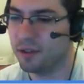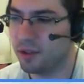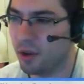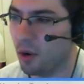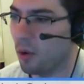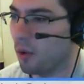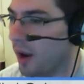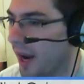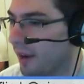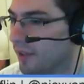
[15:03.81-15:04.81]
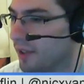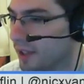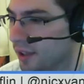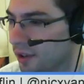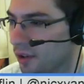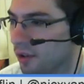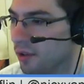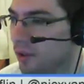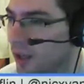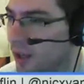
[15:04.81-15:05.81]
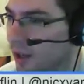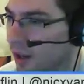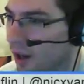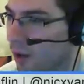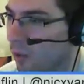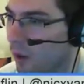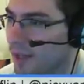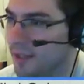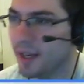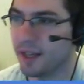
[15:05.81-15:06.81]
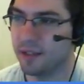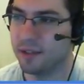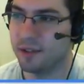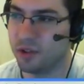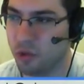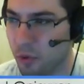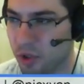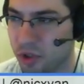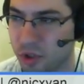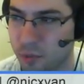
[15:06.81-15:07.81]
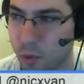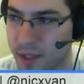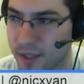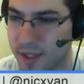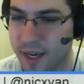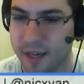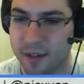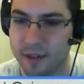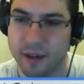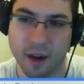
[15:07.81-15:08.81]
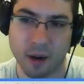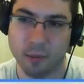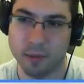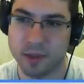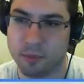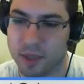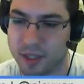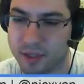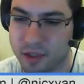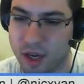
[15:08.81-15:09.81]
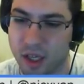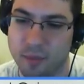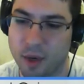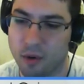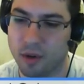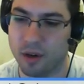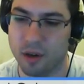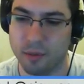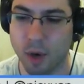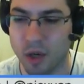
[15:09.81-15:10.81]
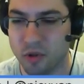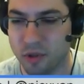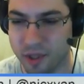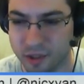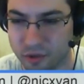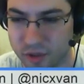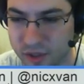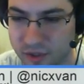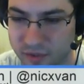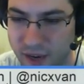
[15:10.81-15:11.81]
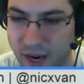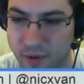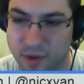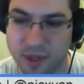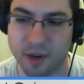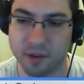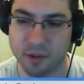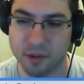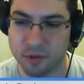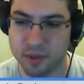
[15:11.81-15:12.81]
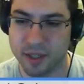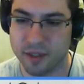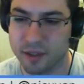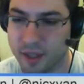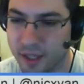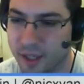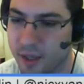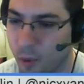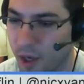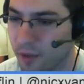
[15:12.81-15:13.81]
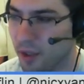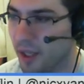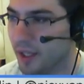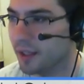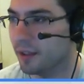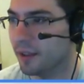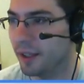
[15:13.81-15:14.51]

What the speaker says: So every single Wednesday is Drupal Contrib Wednesday. It's a place to talk about a module that you recently found and how you used it and why you like it.